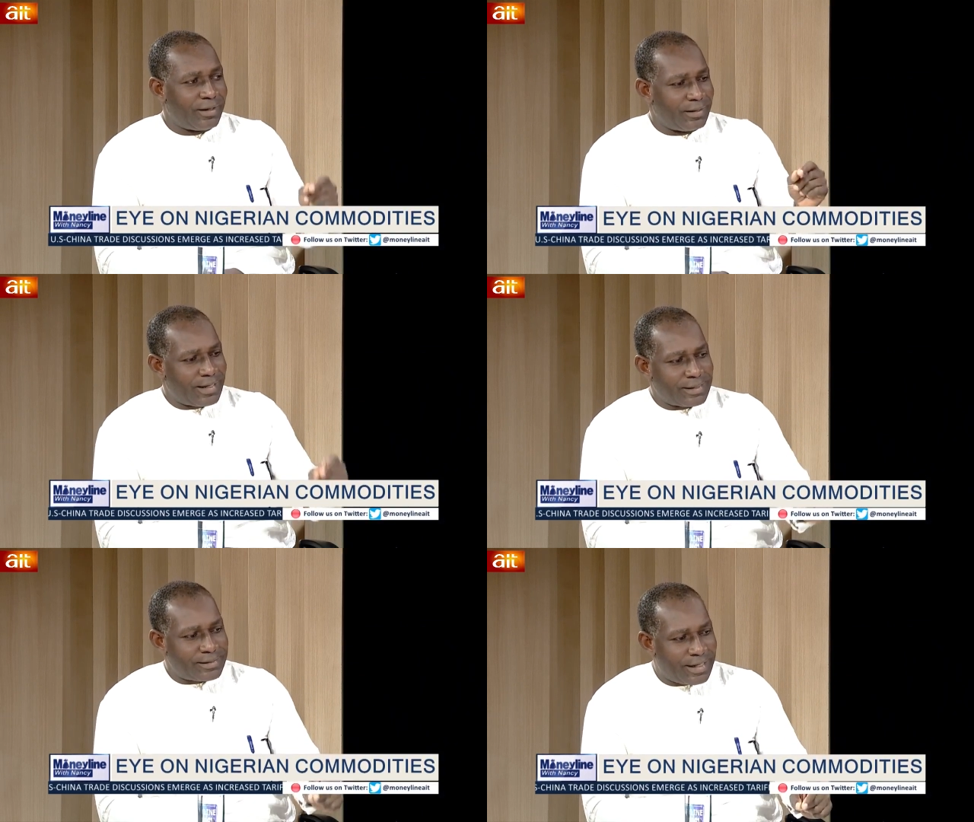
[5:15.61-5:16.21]

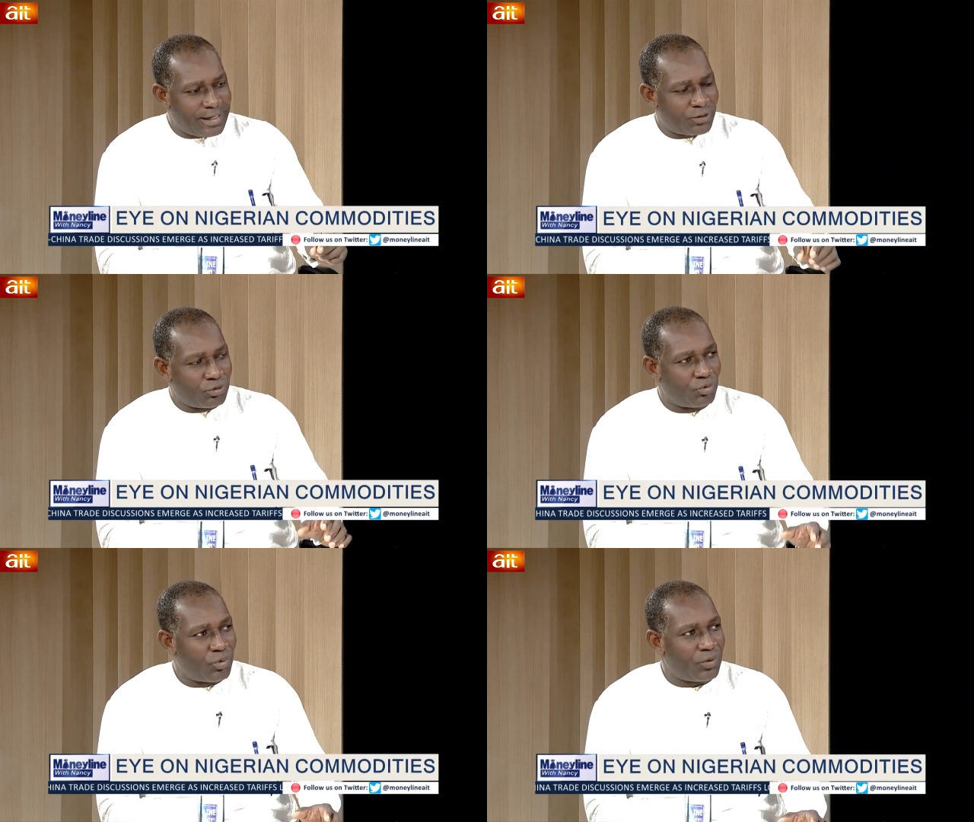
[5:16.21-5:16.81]
NYSA, I don't
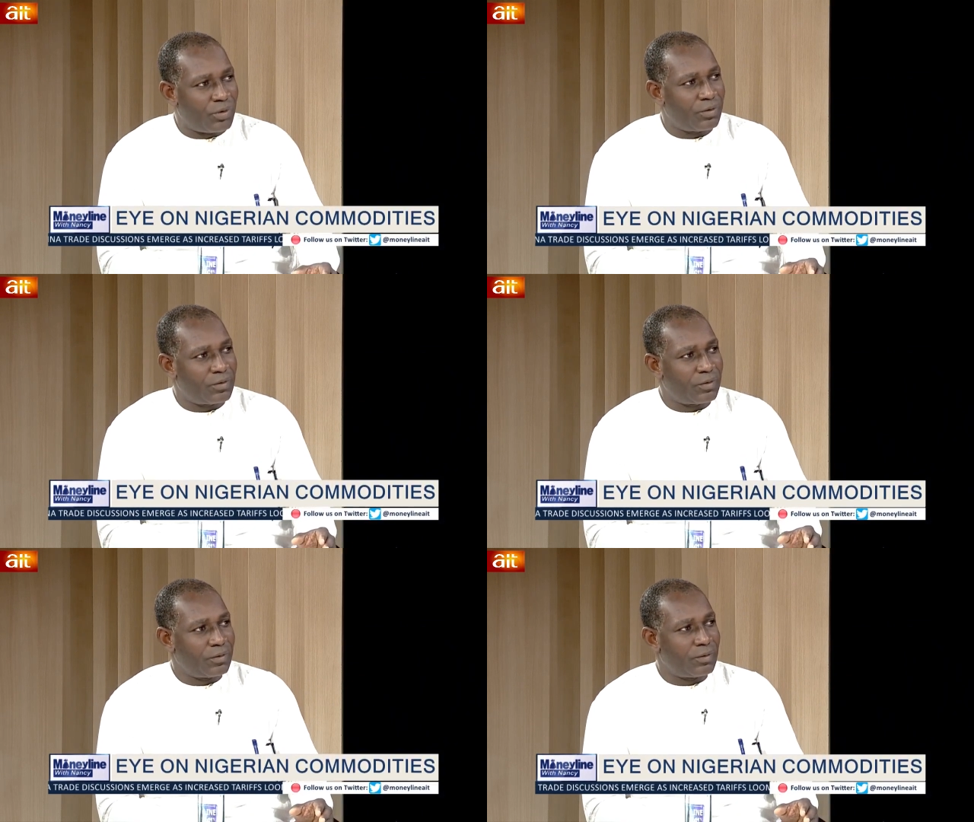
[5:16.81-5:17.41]
know
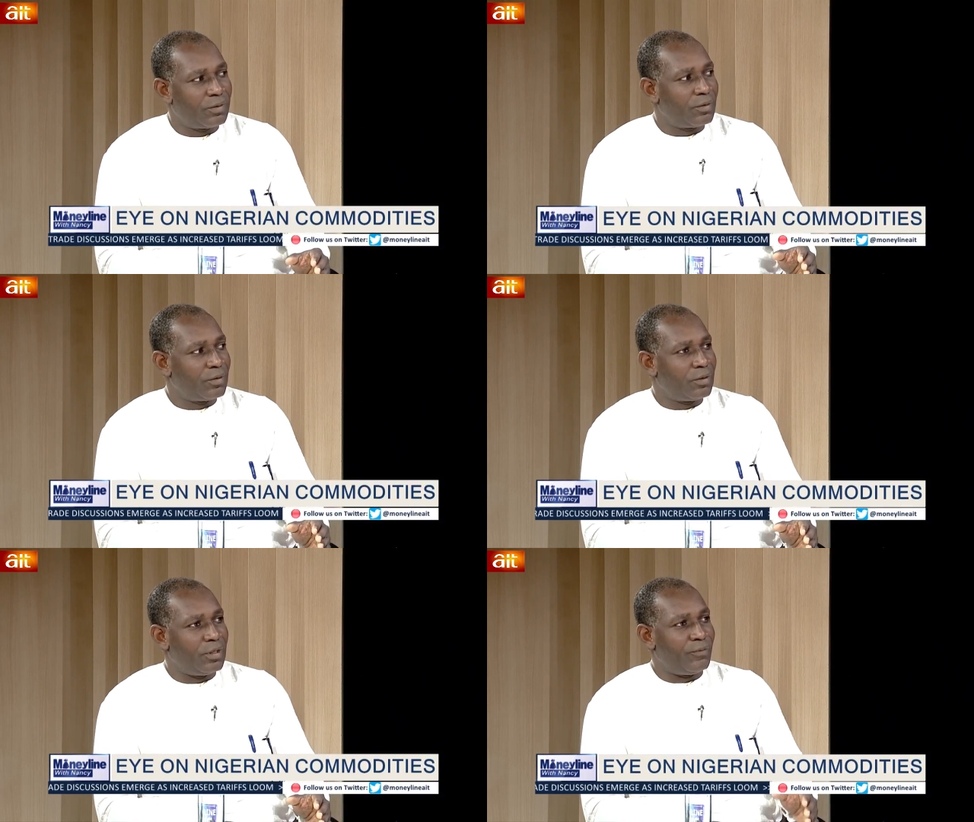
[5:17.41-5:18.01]

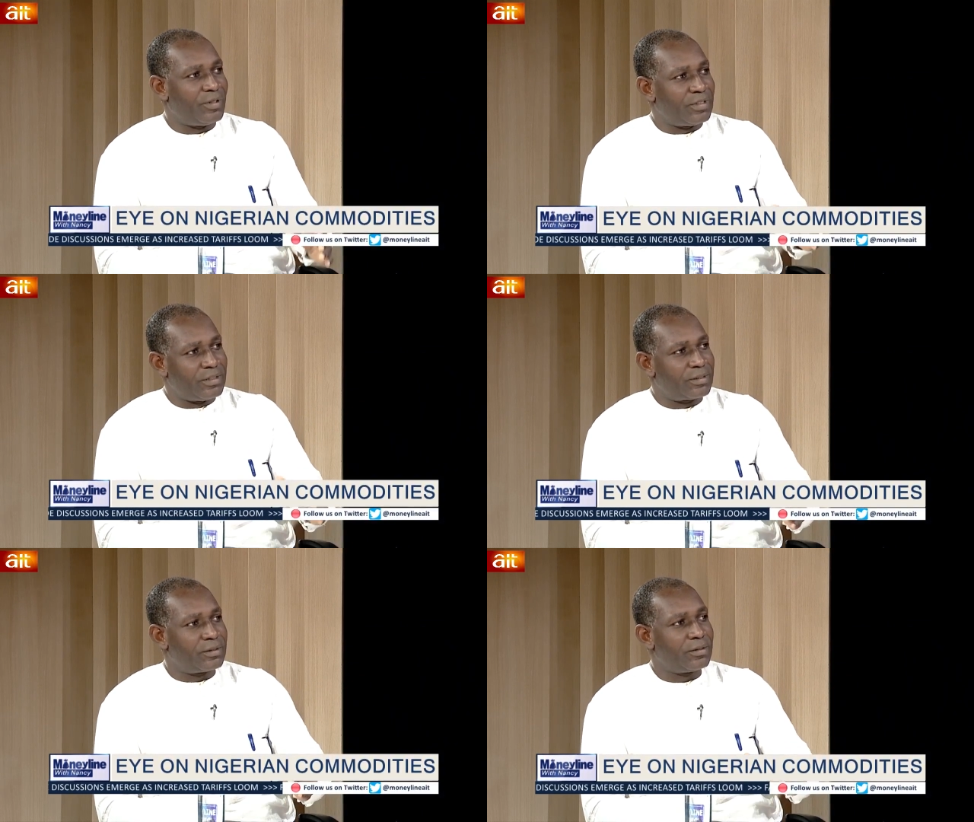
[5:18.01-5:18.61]
if it
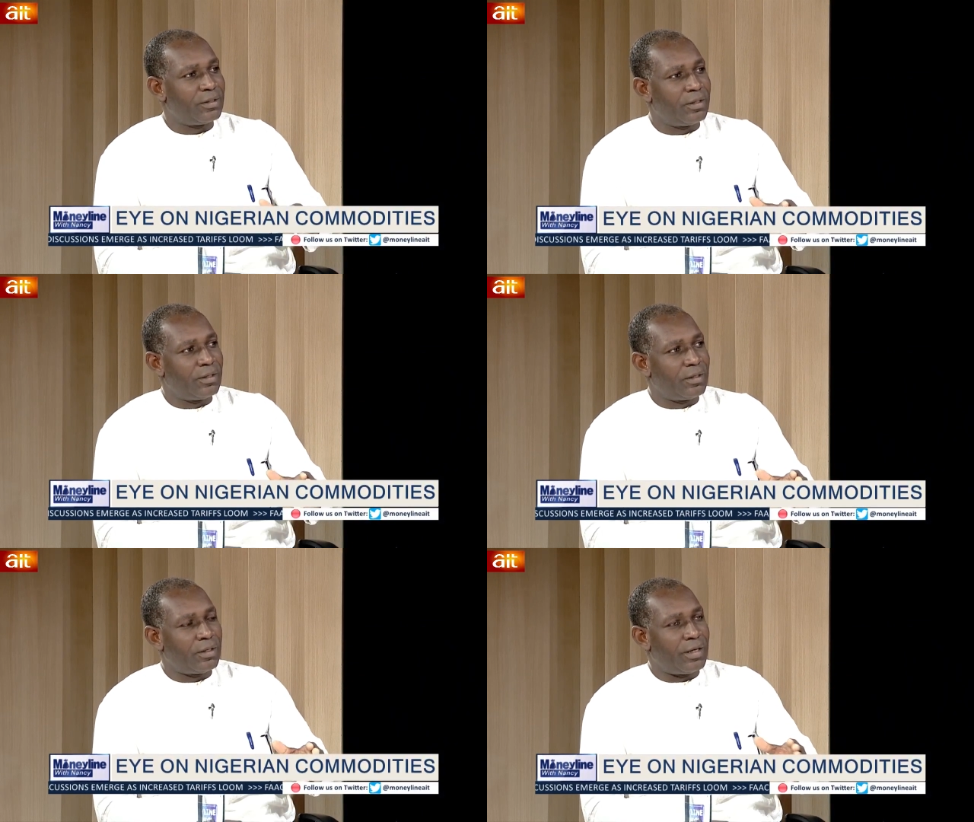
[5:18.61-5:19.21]
is
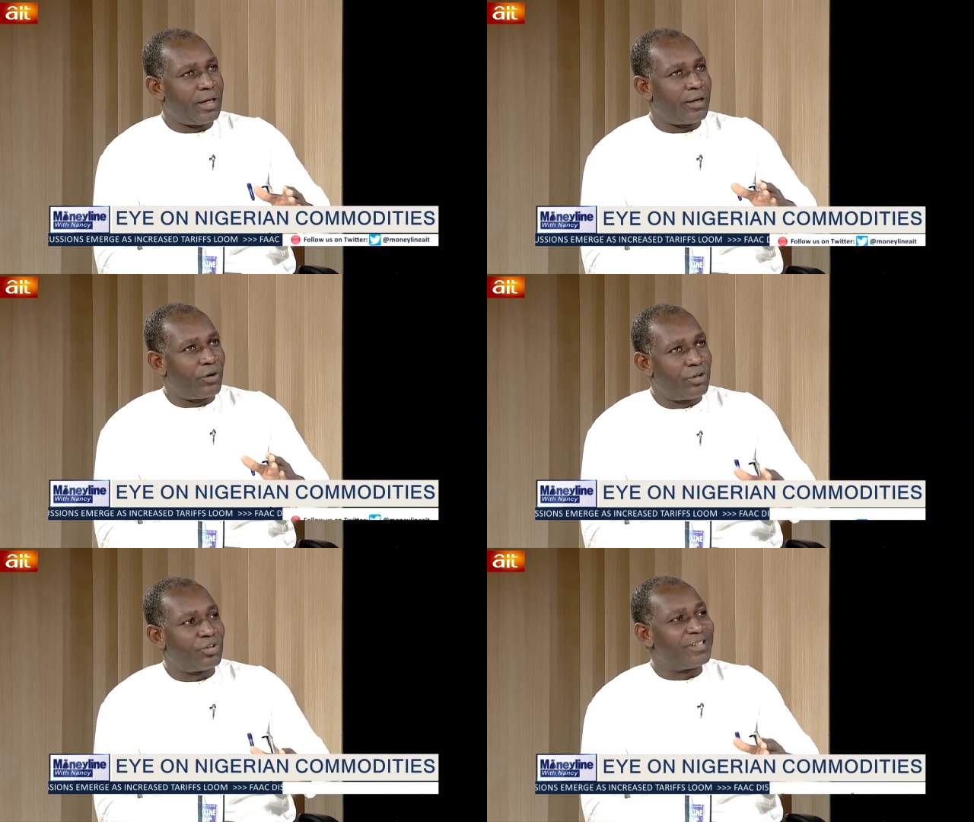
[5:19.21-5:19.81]
an
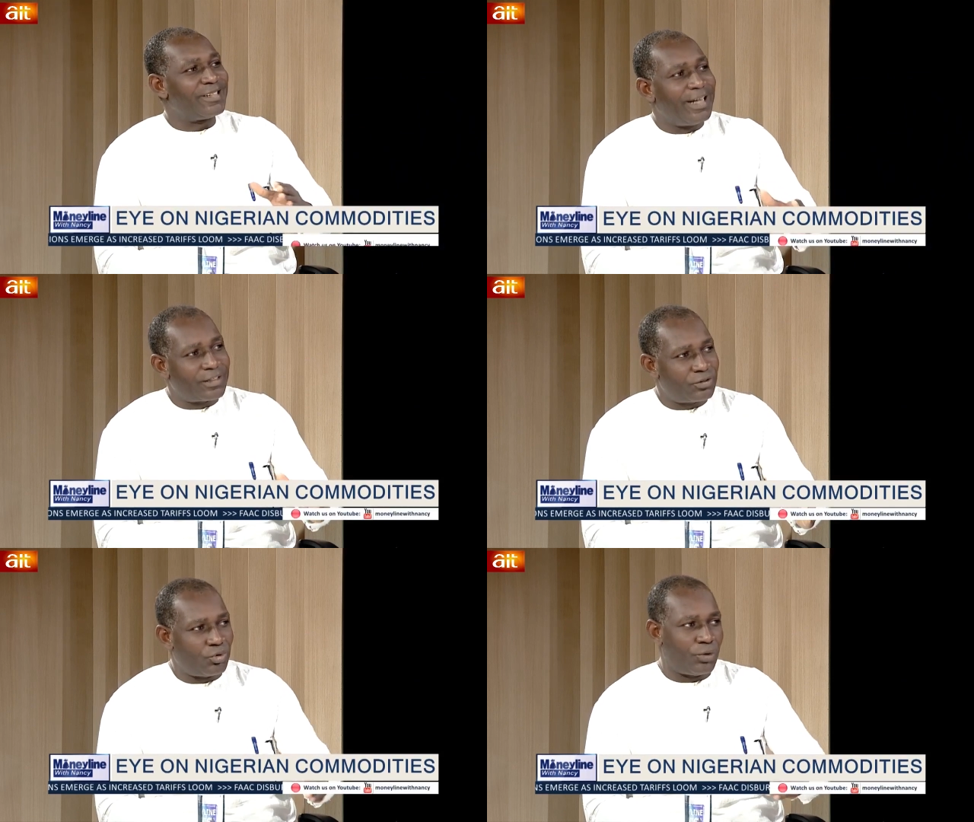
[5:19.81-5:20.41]
organization set
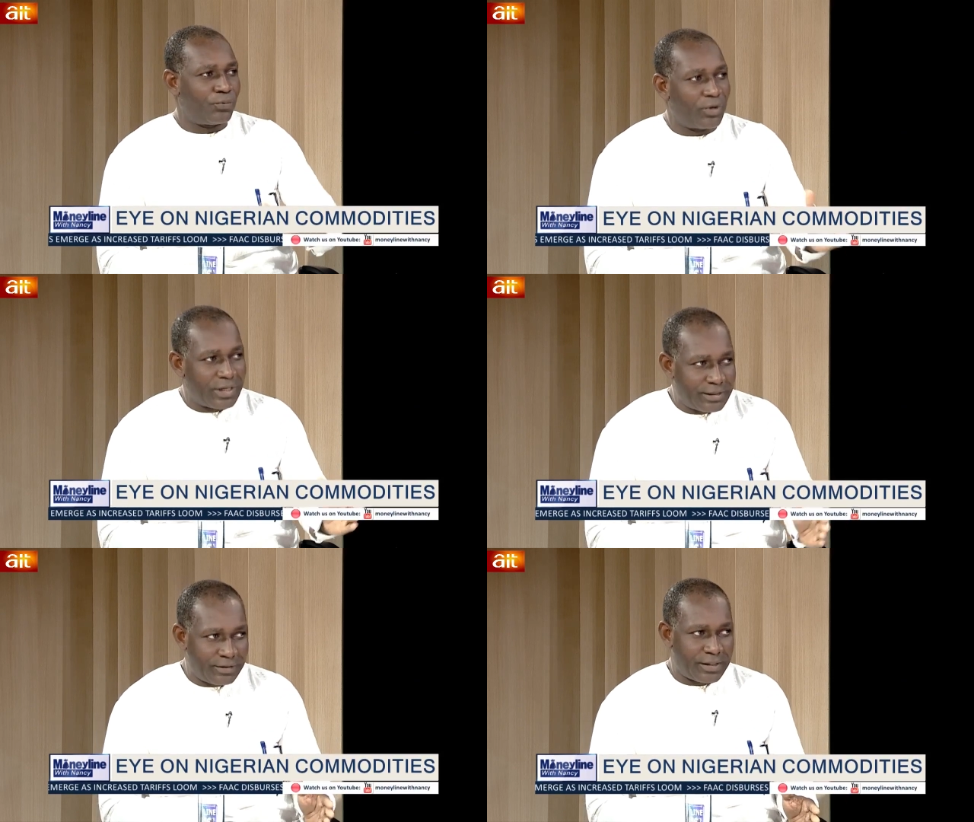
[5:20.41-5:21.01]
to defraud
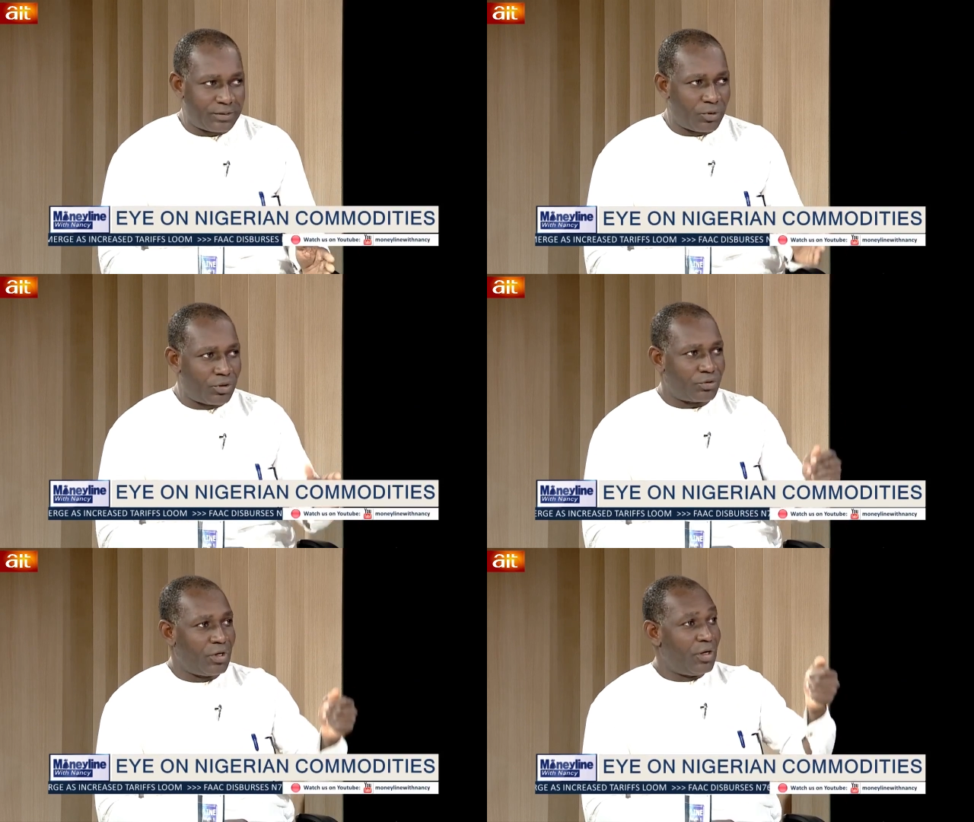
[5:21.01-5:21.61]
Nigerians,
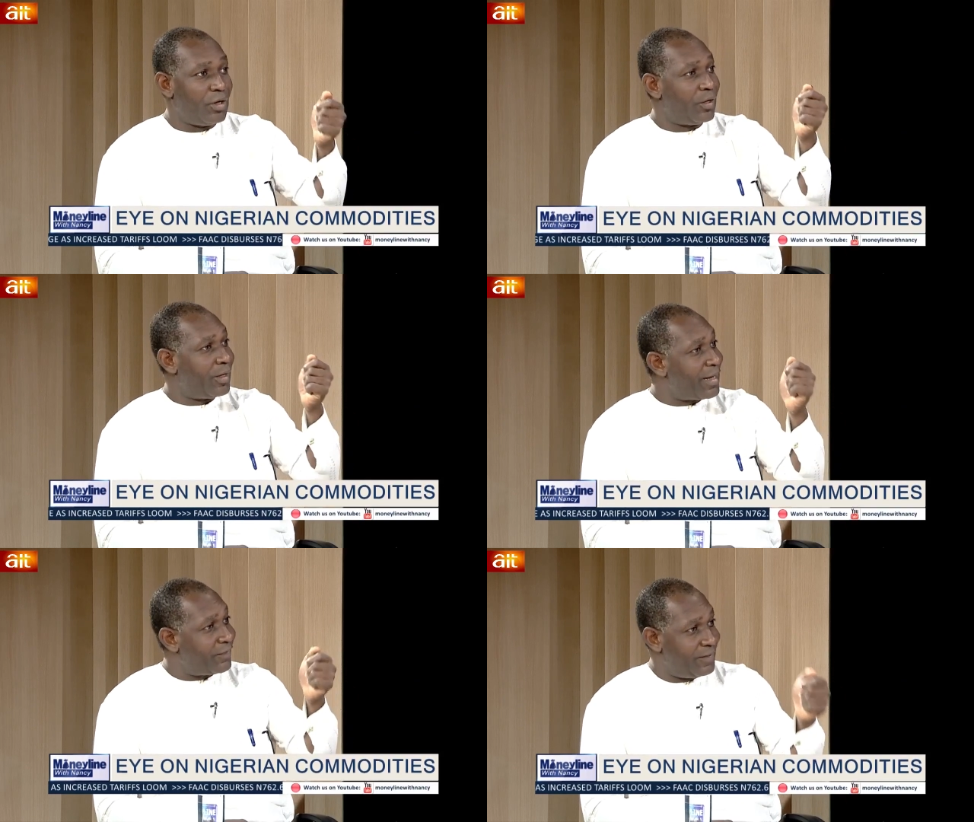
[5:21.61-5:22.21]
because
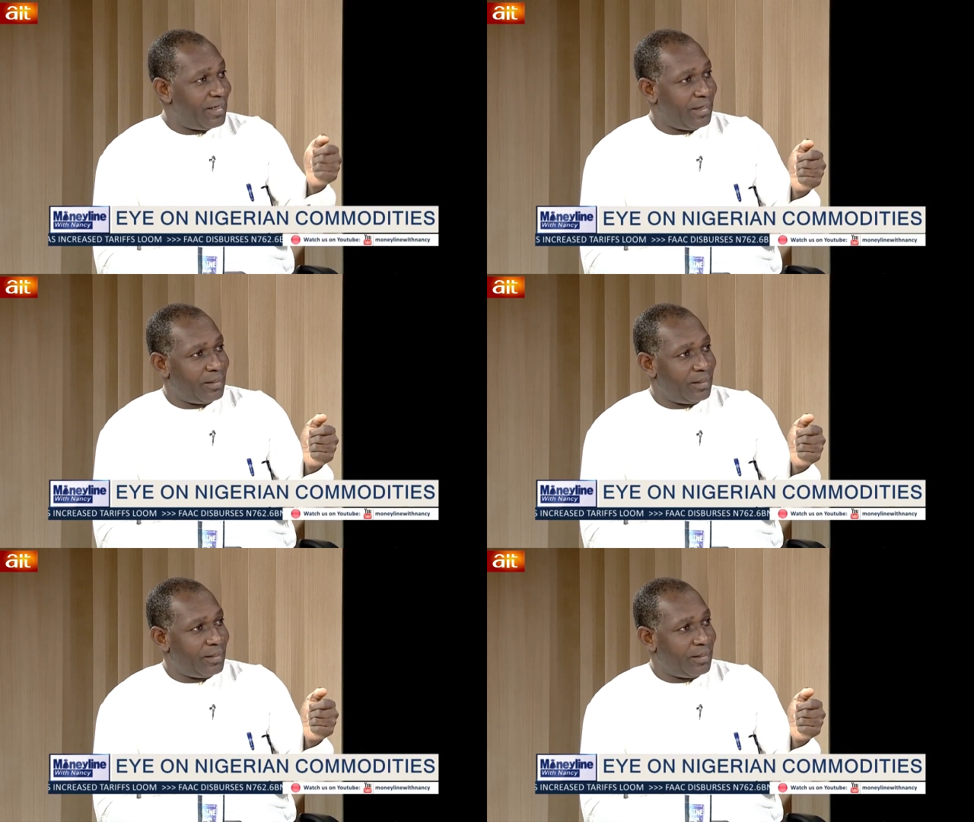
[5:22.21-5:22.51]
last year,